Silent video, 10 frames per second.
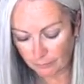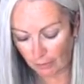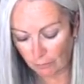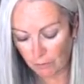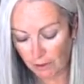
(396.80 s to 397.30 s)

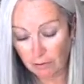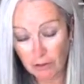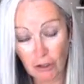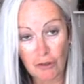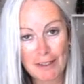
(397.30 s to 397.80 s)
I've also
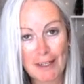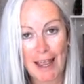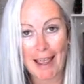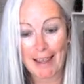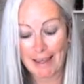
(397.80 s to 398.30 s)
got
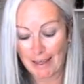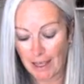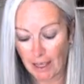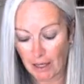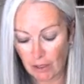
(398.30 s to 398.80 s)
a
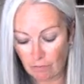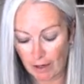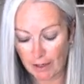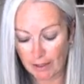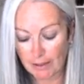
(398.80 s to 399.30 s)

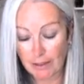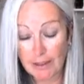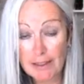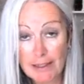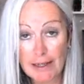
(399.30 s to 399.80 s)
granite
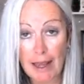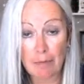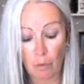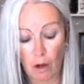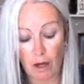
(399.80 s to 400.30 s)

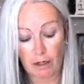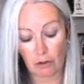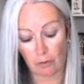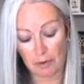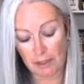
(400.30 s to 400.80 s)
slab
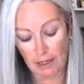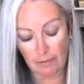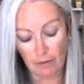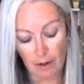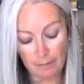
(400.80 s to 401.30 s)
worktop
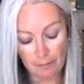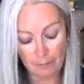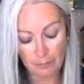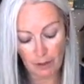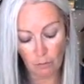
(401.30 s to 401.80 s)
saver,
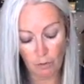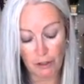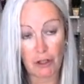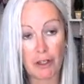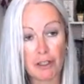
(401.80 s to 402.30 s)

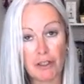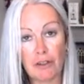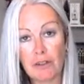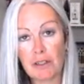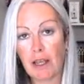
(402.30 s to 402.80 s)
which I
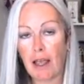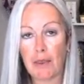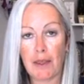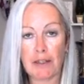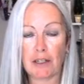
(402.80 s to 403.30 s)
use.
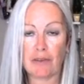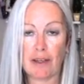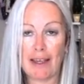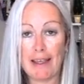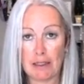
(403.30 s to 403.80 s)
That's over
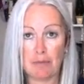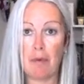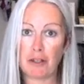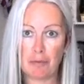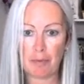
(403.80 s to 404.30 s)
here. It's
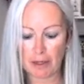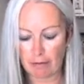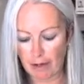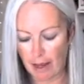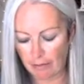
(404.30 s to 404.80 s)
much
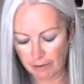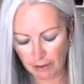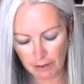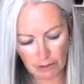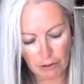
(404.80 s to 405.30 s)
bigger and
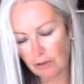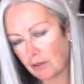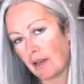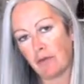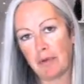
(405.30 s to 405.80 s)
heavier, so I
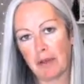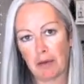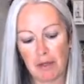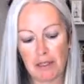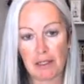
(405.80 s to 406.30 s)
use that for bigger
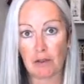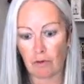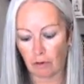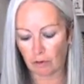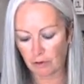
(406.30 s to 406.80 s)
pieces
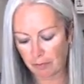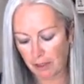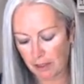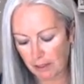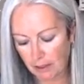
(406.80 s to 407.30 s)
or a lot of
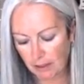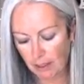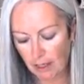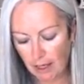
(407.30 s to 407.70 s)
pieces.